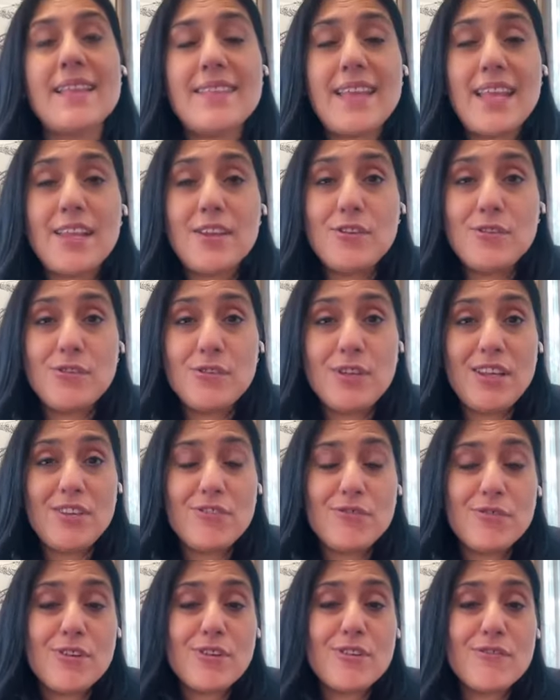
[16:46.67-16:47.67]
And thank you to
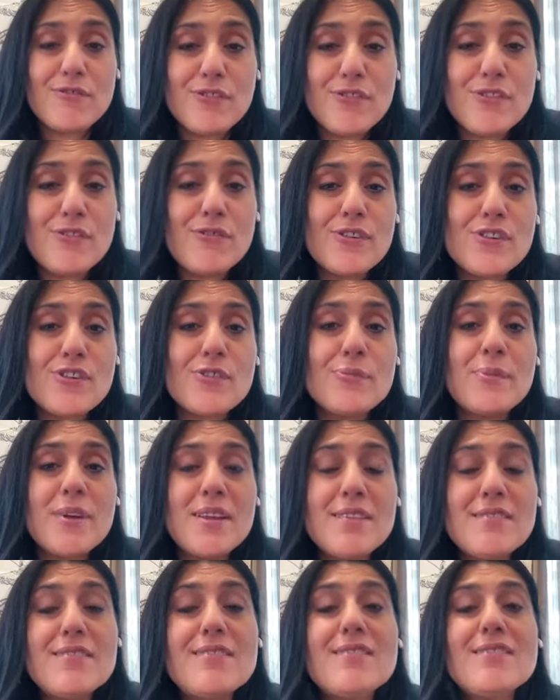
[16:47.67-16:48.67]
each one of you for your
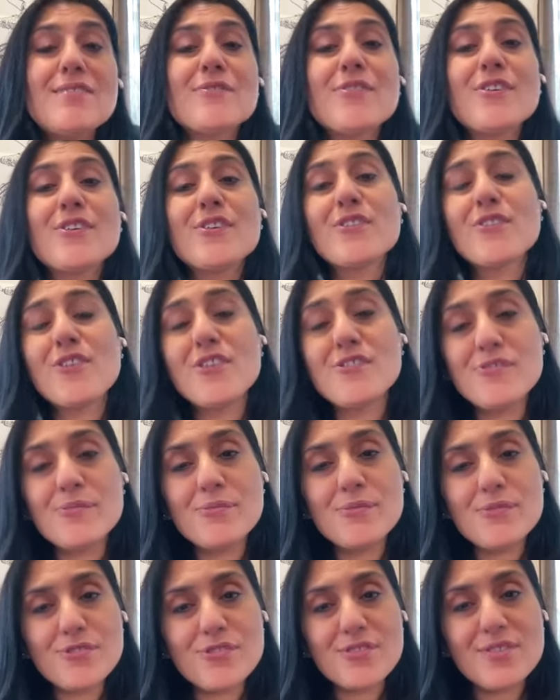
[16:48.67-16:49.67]
presence, for your
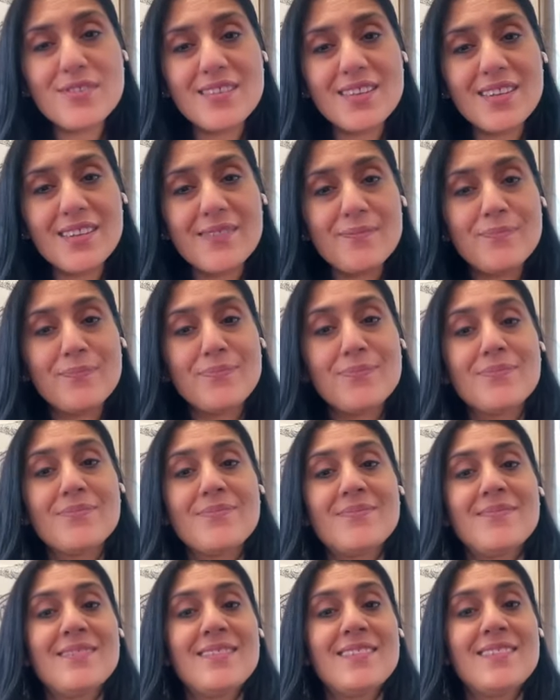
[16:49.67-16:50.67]
contributions.
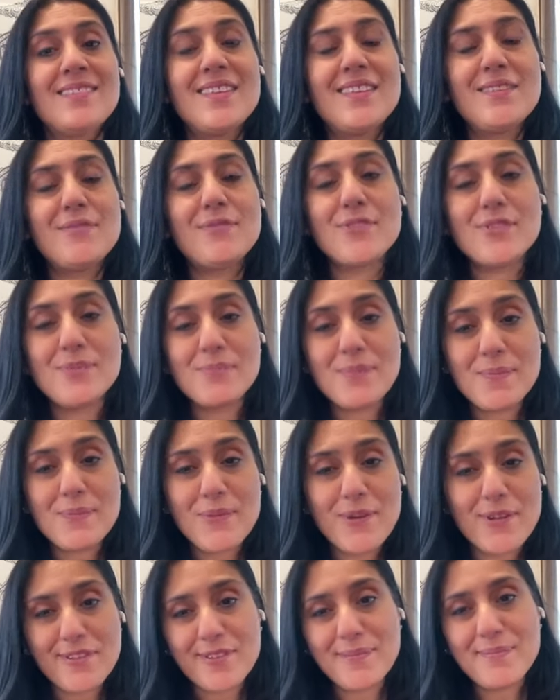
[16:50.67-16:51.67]
This won't be
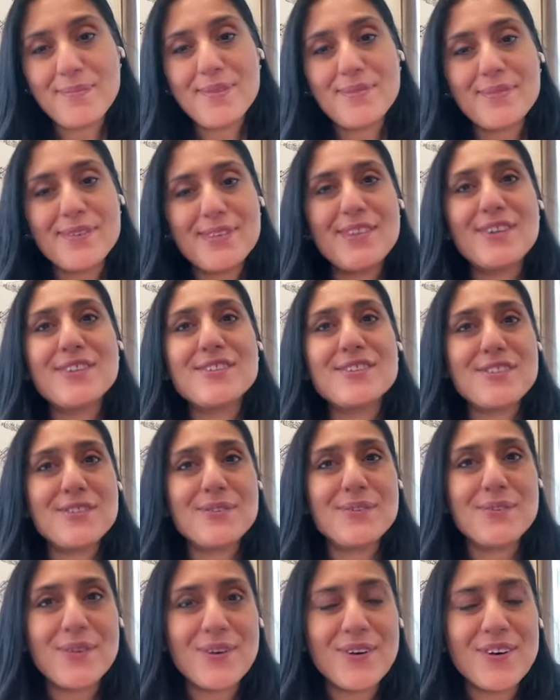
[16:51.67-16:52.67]
possible without
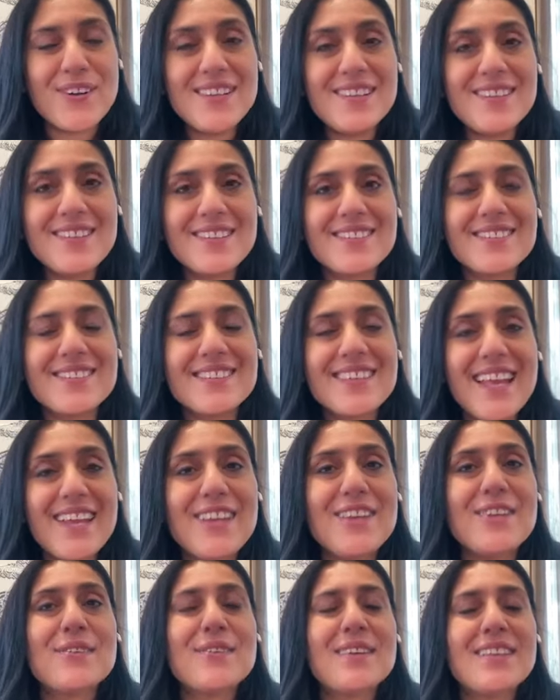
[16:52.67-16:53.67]
you all. So
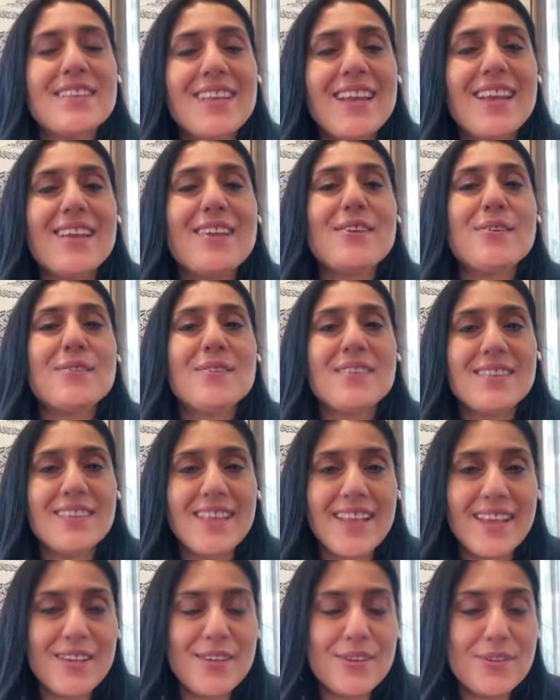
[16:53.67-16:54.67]
thank you and thank you
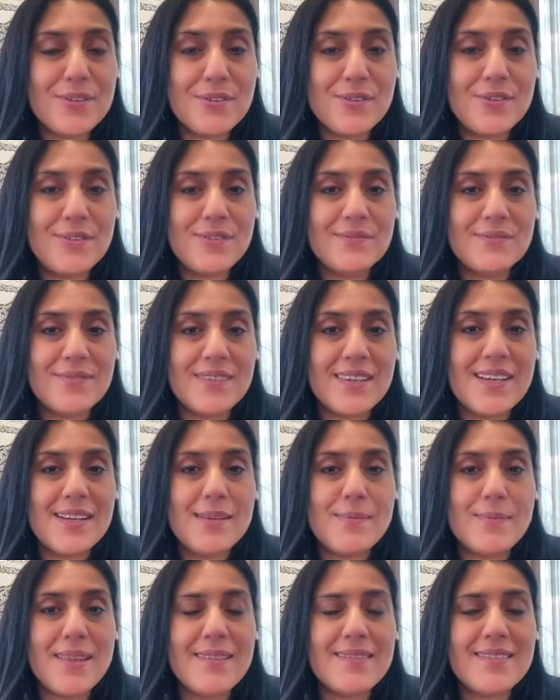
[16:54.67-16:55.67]
and thank you.
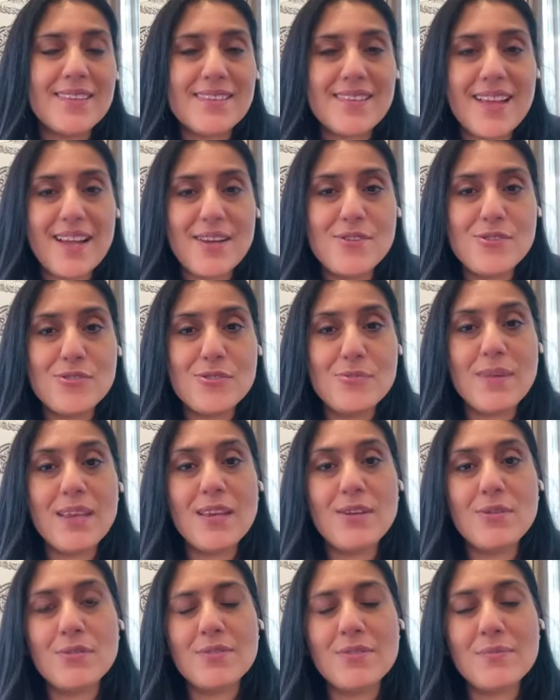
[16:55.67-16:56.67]
It means a ton to
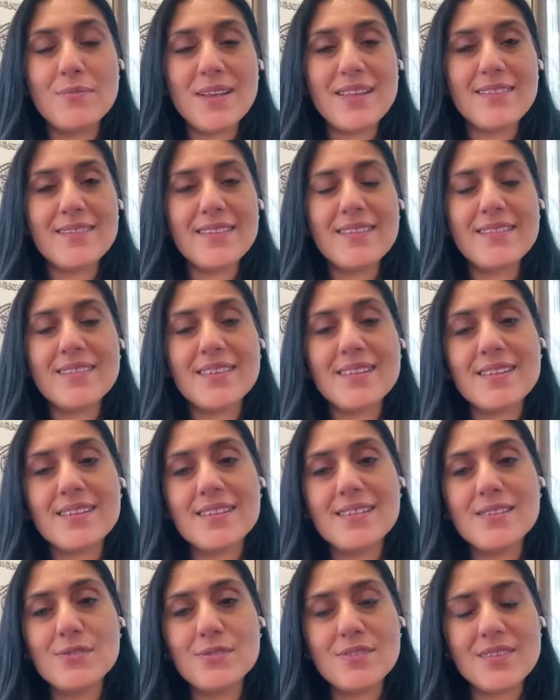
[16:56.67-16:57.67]
me, to the blessing
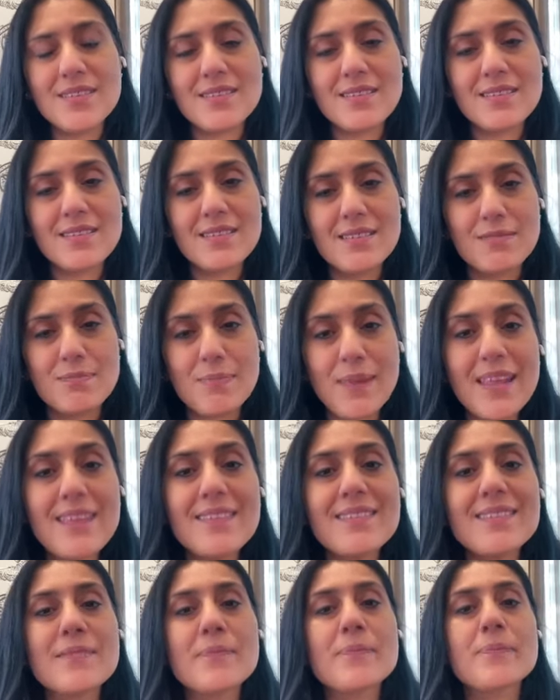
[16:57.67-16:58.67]
circle, to this
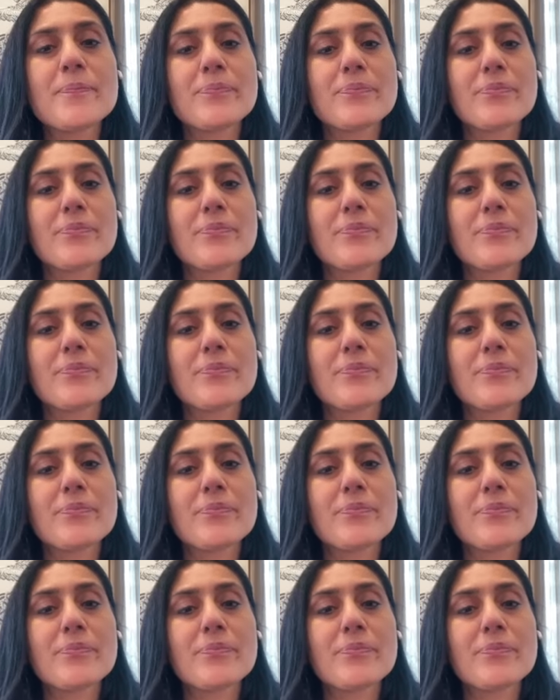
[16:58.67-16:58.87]
space.